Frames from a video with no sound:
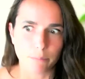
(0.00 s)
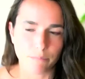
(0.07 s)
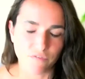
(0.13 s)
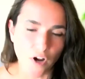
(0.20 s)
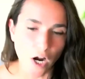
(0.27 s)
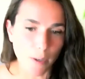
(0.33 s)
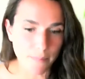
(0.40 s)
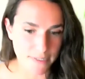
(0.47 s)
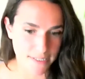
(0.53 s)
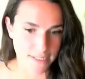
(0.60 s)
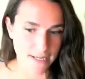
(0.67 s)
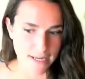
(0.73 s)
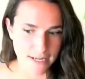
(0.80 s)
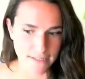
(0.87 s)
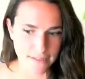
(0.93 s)

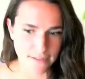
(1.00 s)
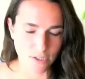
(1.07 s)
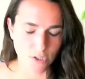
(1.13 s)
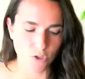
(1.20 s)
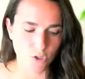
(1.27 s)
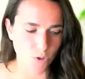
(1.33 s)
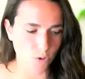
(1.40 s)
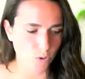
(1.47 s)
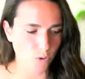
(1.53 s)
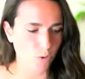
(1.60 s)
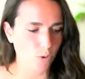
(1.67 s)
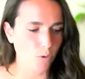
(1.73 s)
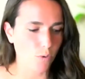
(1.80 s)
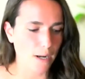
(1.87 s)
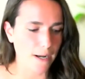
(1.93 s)
pharmacist
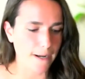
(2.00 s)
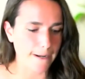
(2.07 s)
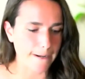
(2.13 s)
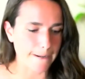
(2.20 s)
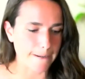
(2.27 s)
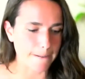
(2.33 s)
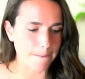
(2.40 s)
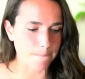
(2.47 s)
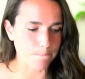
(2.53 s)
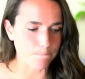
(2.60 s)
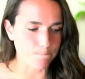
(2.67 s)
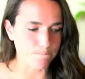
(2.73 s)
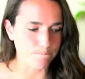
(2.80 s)
to um